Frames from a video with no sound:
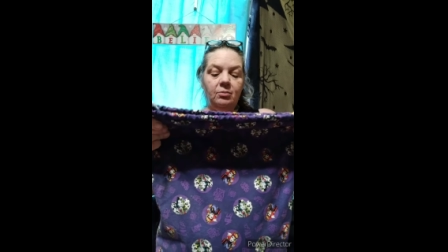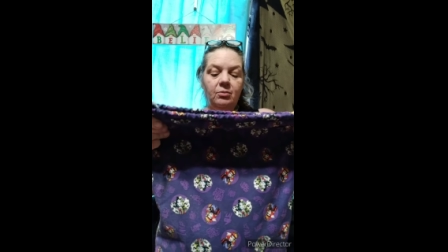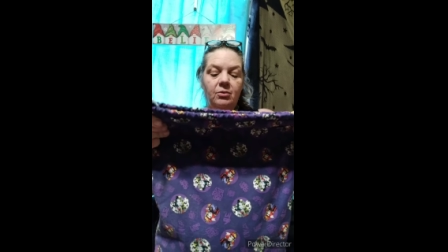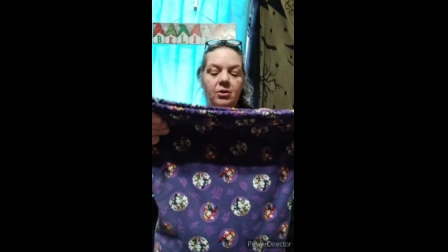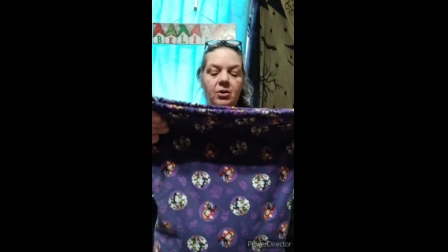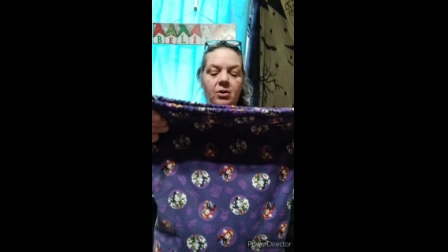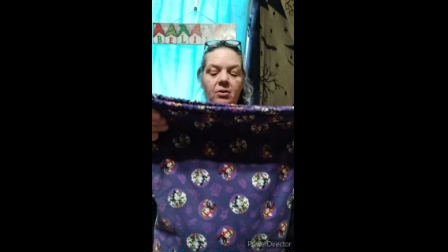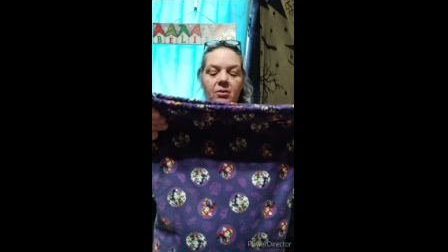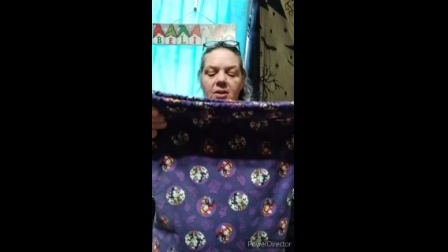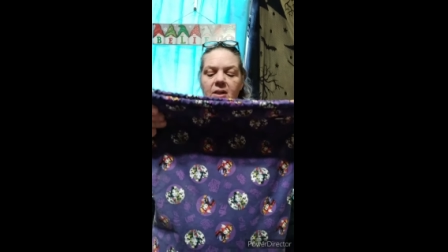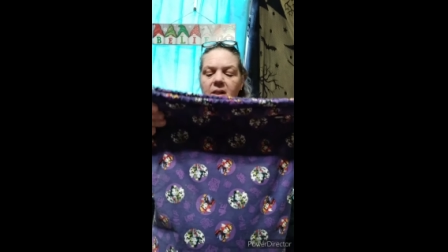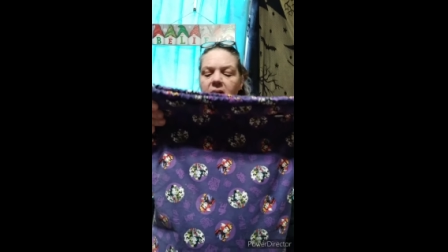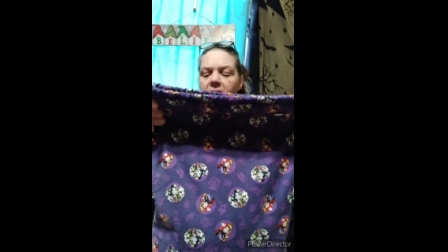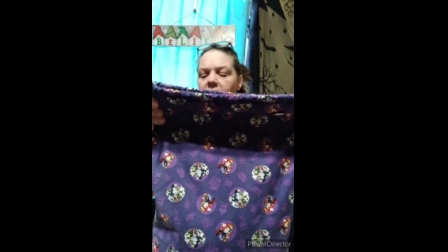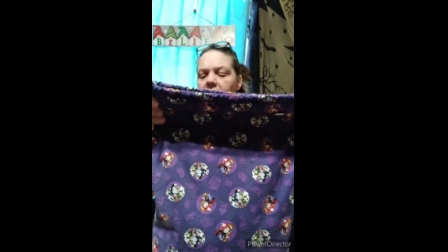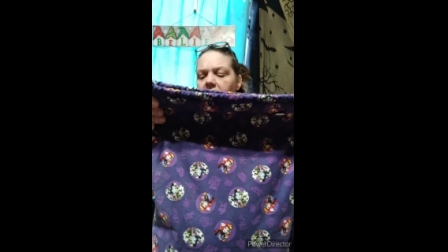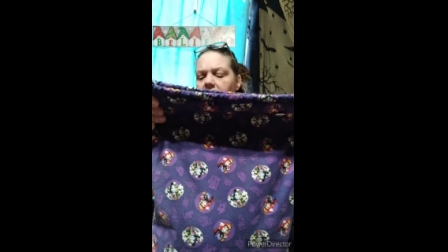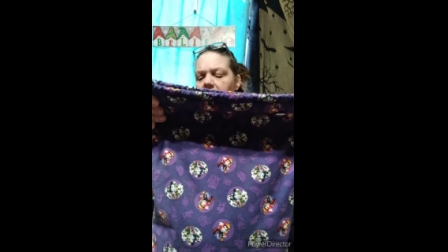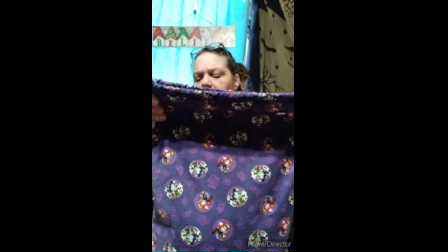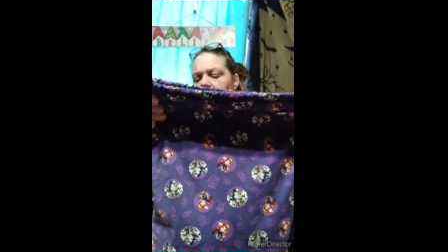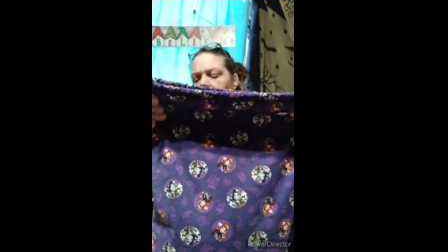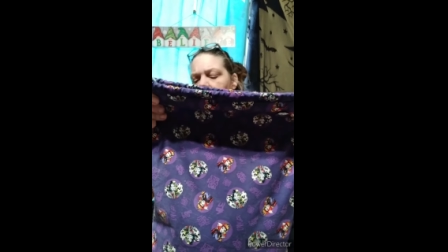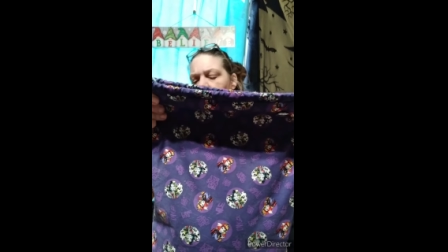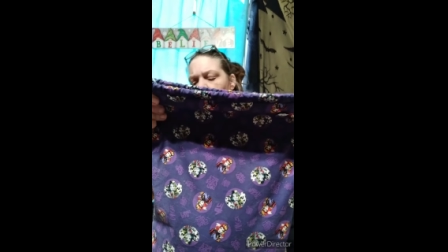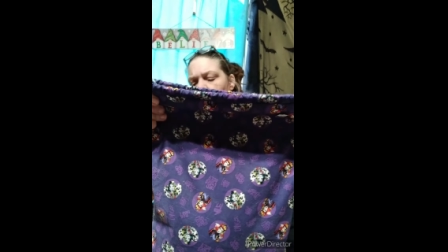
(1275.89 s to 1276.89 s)
Well, no, it's
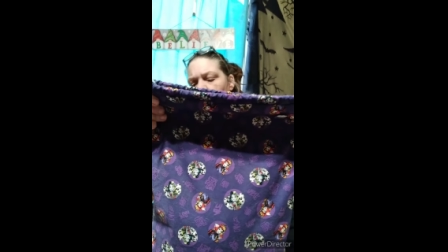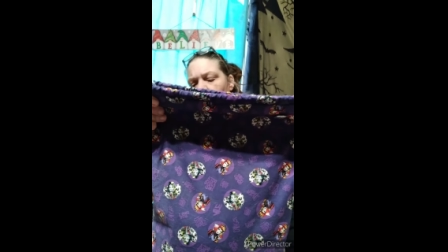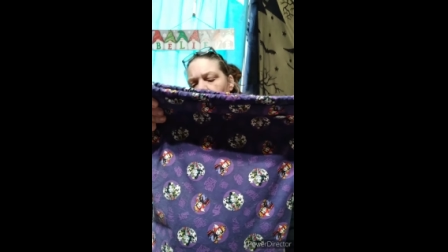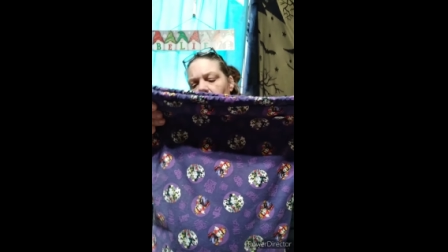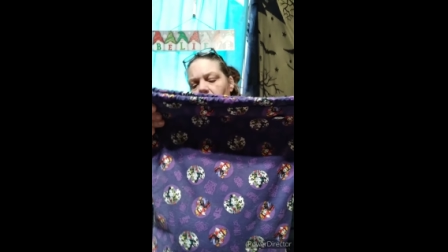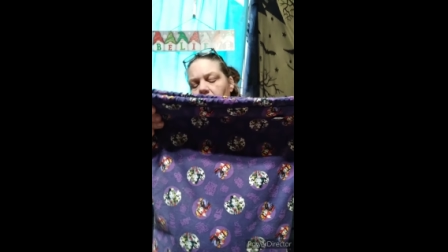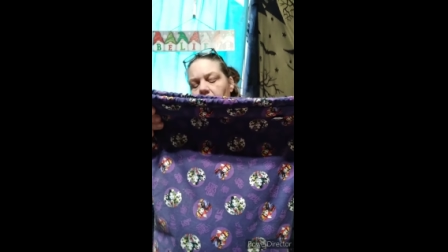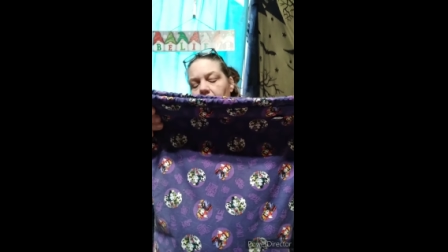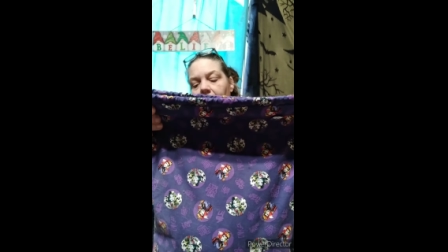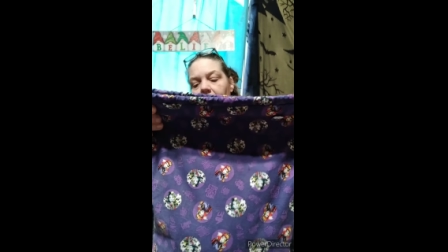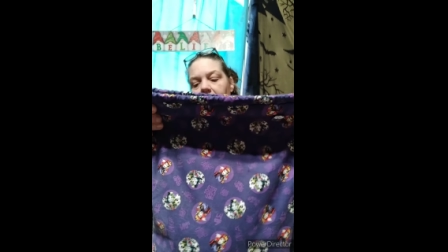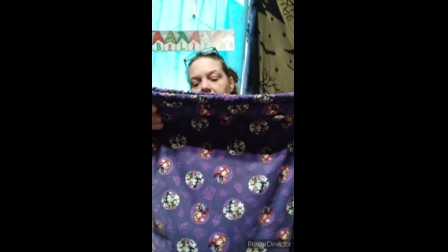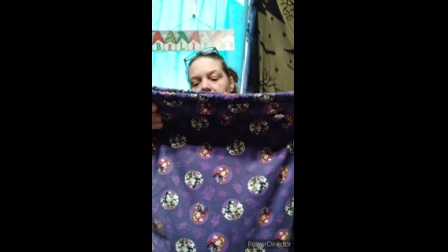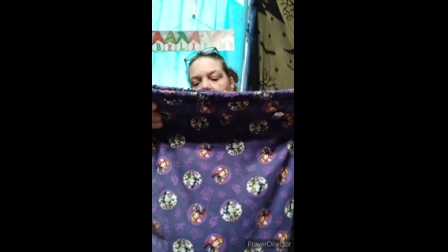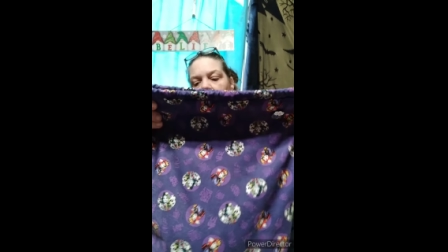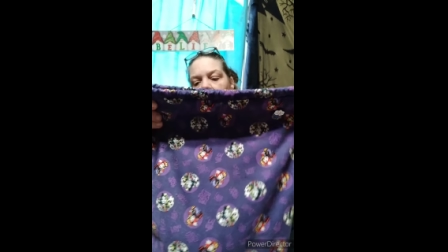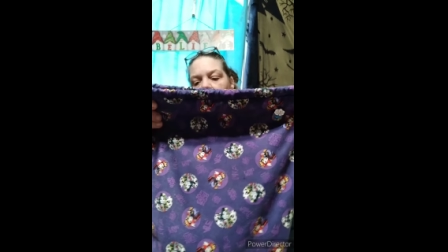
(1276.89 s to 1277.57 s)
just got two of them. It's